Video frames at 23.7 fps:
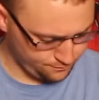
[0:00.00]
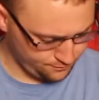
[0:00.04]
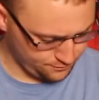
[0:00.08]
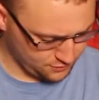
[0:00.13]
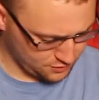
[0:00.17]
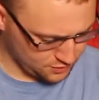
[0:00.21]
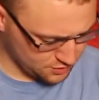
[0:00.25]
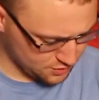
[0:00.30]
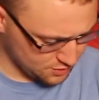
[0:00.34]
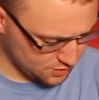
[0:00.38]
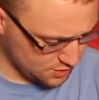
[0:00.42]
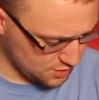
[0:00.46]

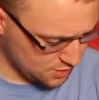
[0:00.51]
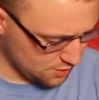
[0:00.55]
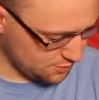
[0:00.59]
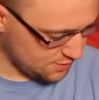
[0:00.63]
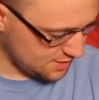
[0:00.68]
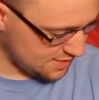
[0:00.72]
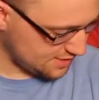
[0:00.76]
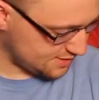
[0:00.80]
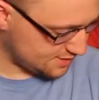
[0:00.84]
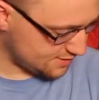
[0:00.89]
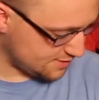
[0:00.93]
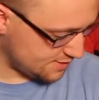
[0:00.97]
So you know
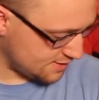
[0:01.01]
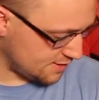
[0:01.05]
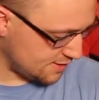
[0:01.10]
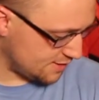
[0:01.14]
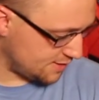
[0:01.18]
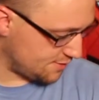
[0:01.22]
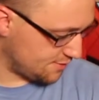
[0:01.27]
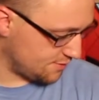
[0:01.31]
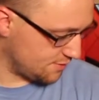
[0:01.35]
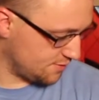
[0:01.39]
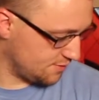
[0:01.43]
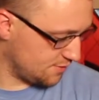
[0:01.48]
that
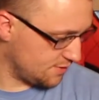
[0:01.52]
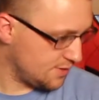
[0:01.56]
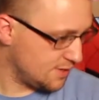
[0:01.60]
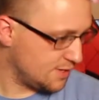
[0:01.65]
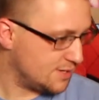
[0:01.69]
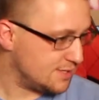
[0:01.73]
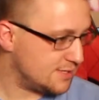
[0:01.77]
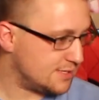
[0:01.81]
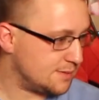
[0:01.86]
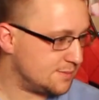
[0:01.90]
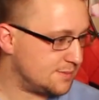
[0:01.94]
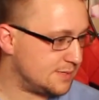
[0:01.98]

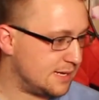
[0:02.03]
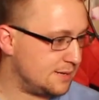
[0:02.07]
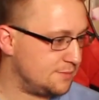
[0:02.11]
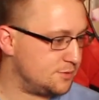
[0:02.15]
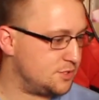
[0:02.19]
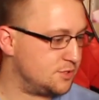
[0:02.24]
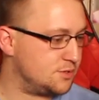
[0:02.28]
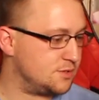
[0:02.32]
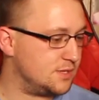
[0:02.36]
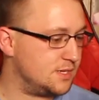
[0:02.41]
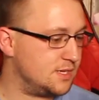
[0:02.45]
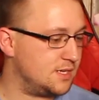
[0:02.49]
sometimes
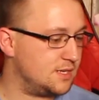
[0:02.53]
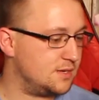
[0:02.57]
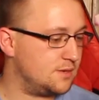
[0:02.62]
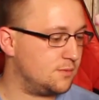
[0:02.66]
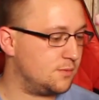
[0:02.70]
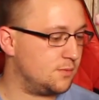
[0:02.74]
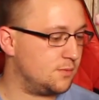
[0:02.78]
you can get